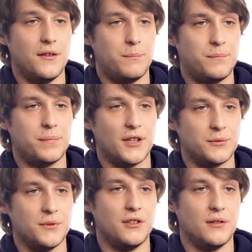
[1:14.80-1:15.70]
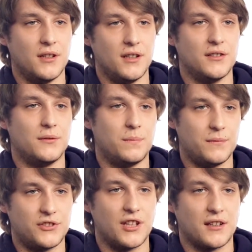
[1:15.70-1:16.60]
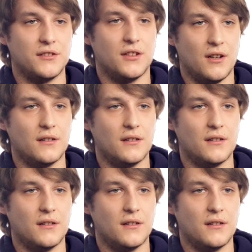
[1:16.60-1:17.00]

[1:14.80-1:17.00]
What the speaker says: The placement unit is second to